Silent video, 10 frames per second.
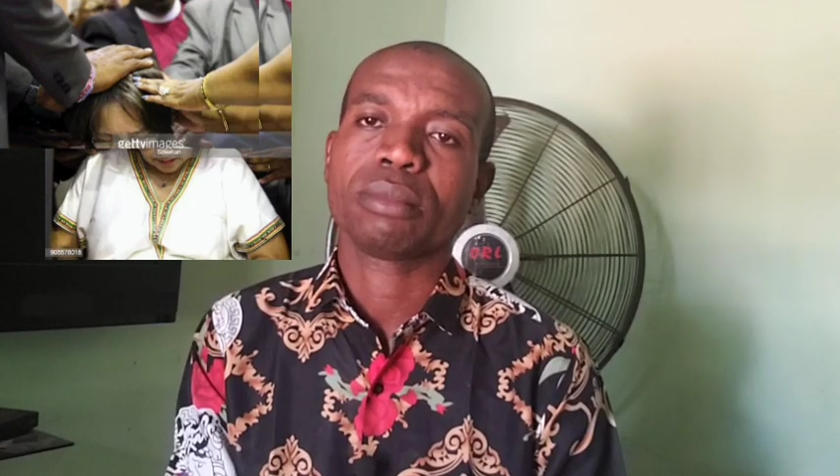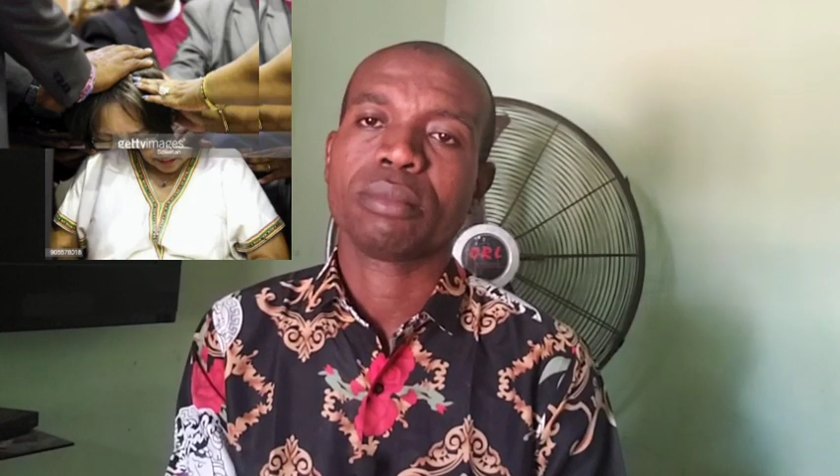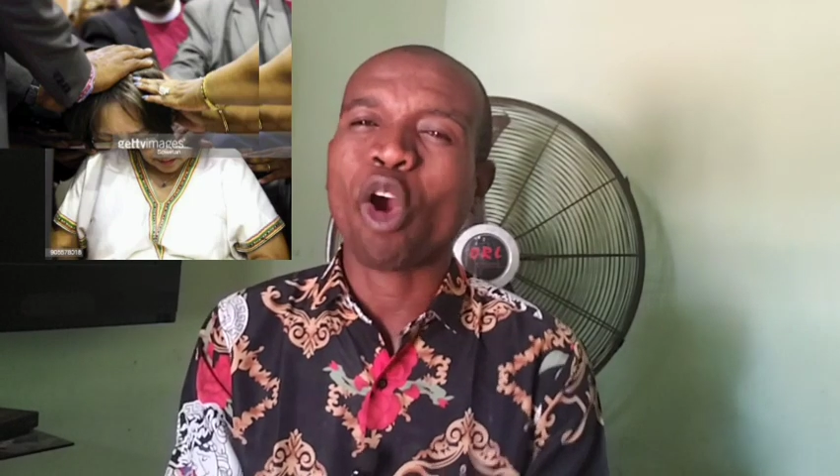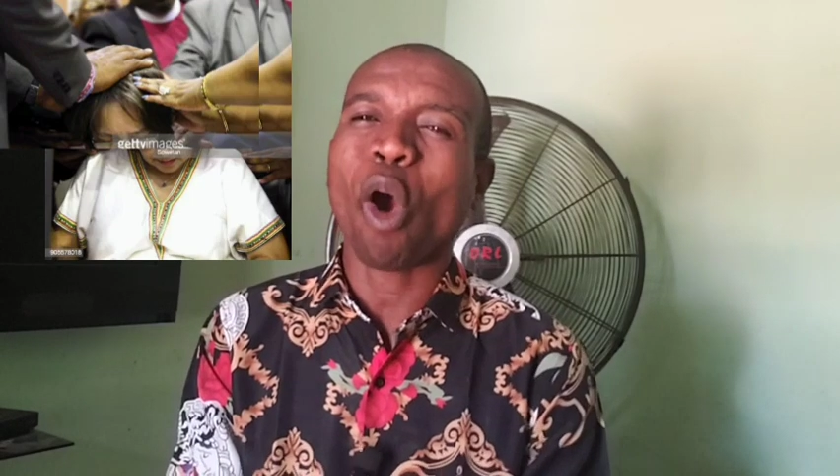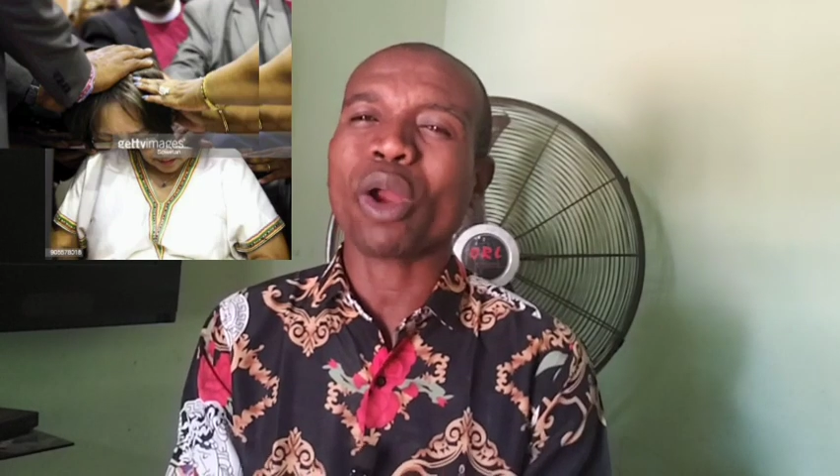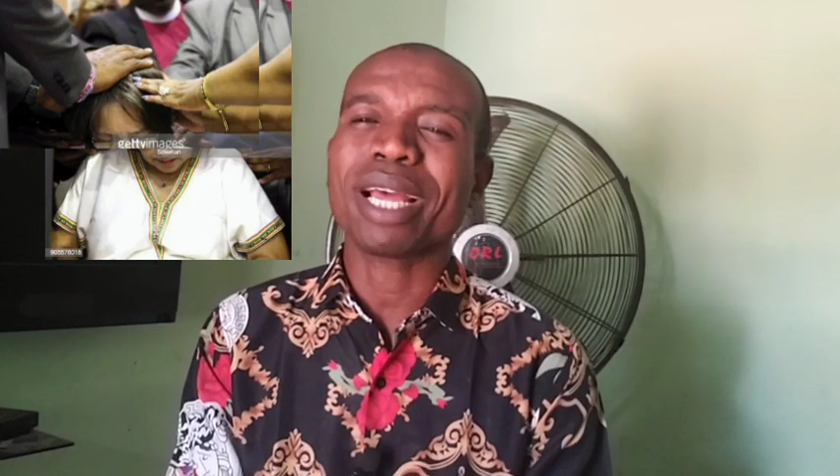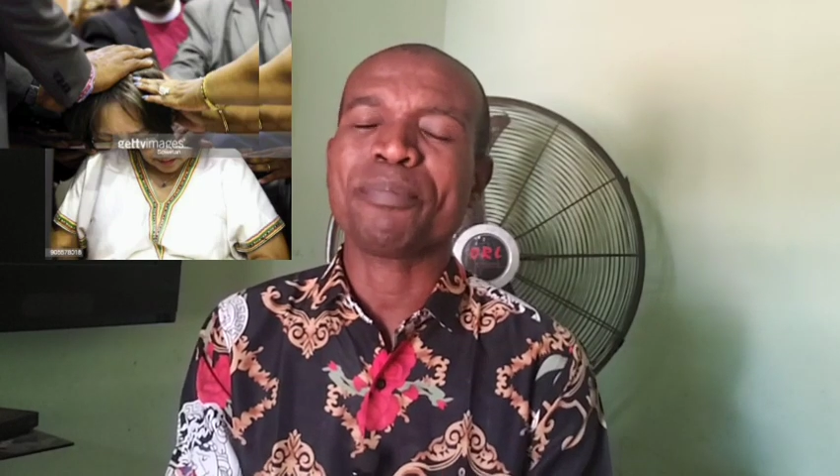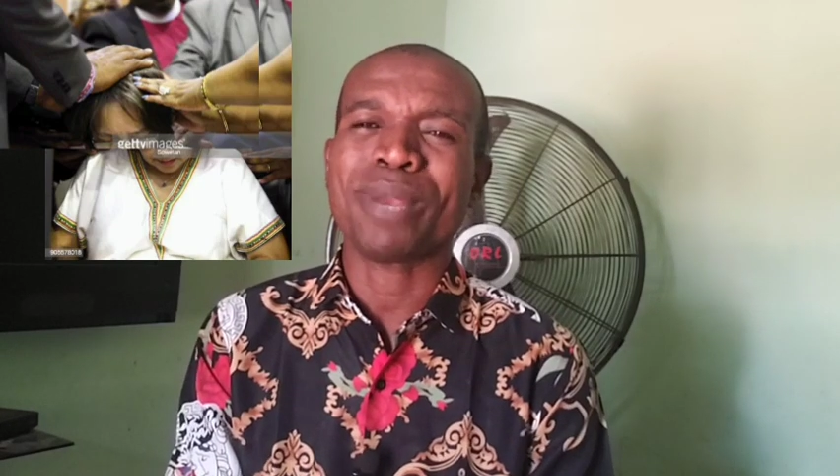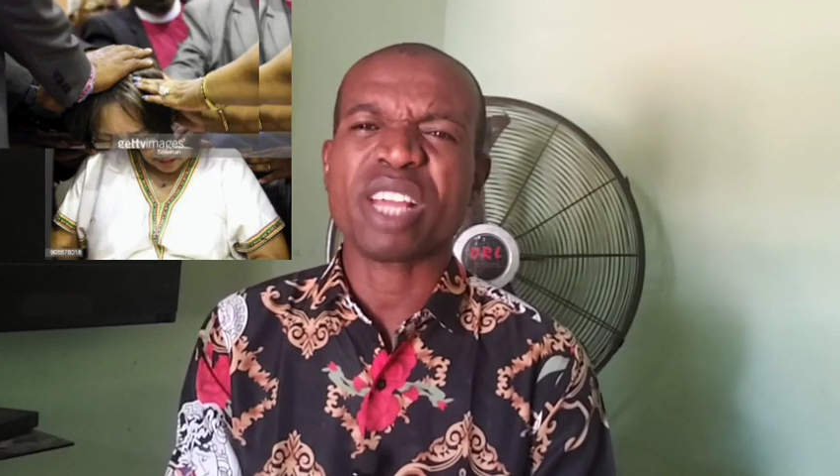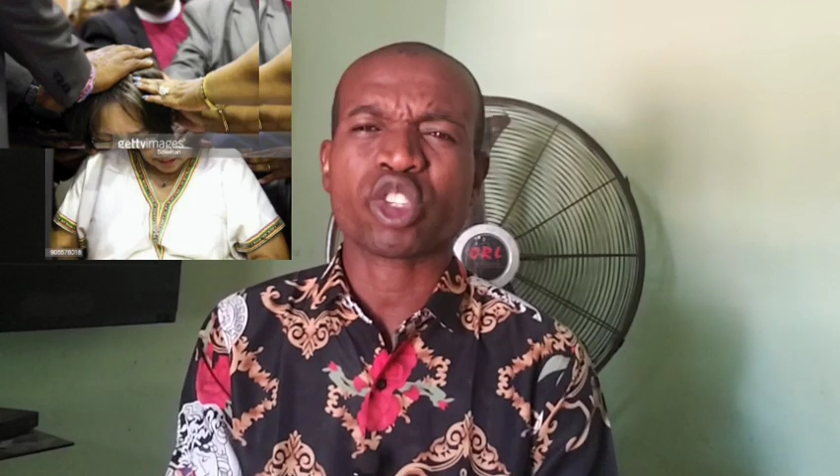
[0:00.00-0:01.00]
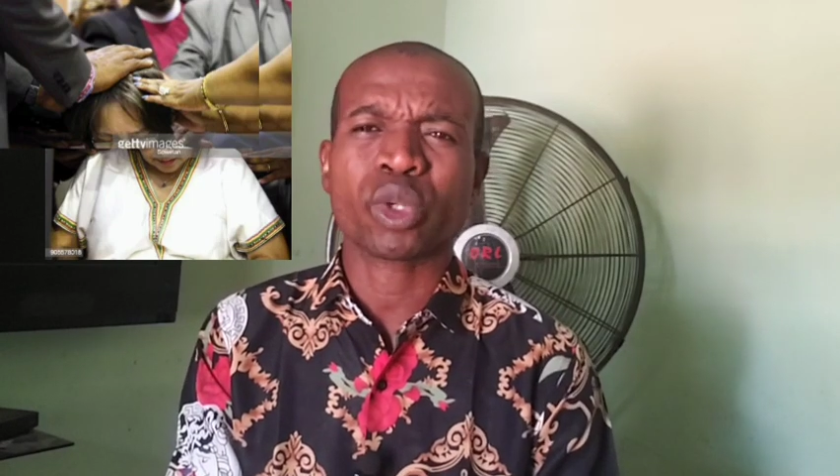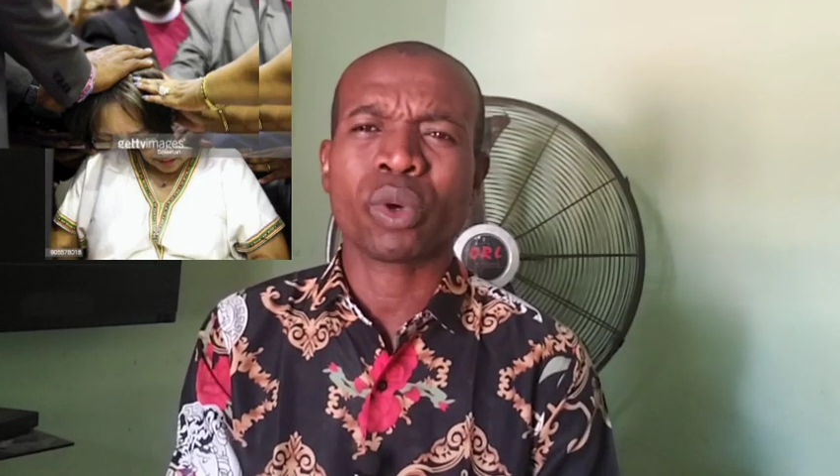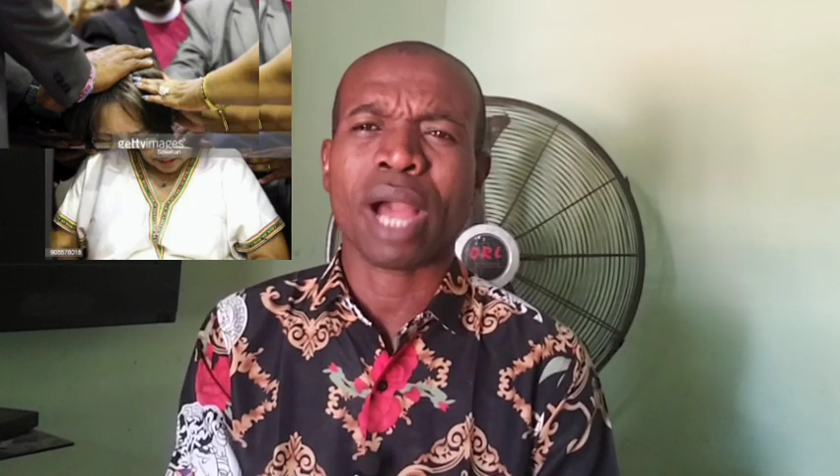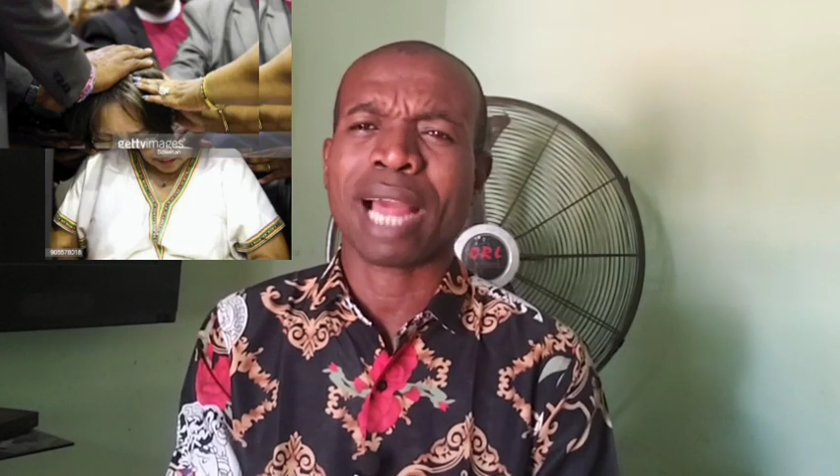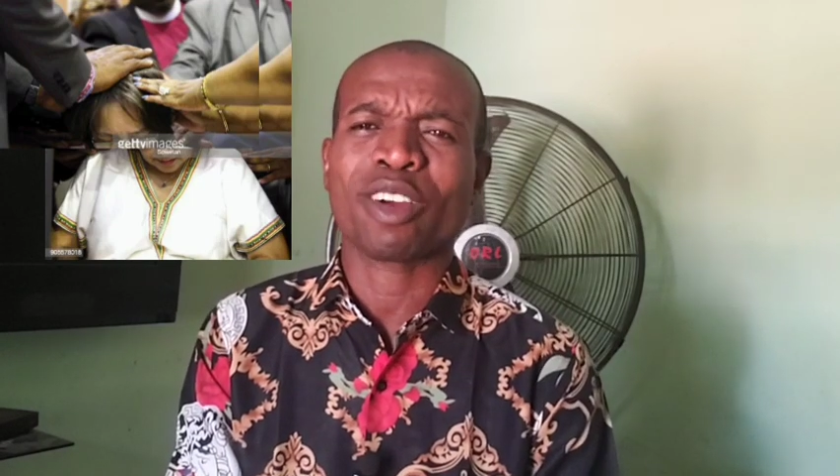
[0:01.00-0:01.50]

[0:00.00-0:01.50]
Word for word: If God bless you